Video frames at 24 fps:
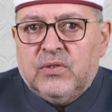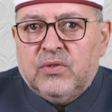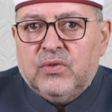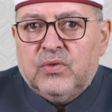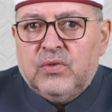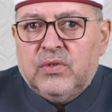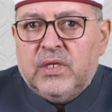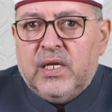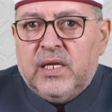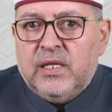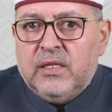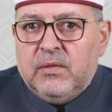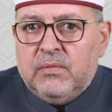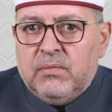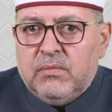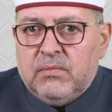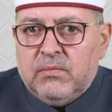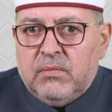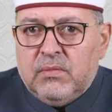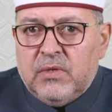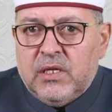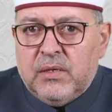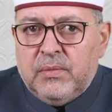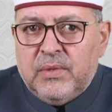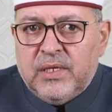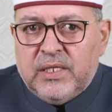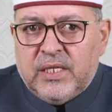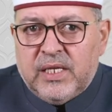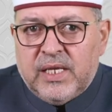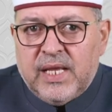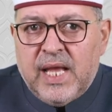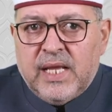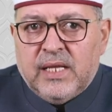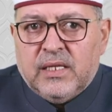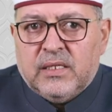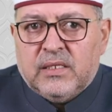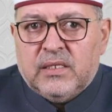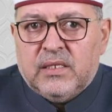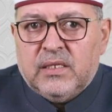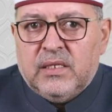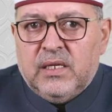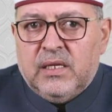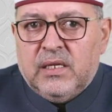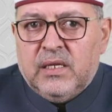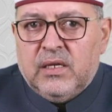in immediate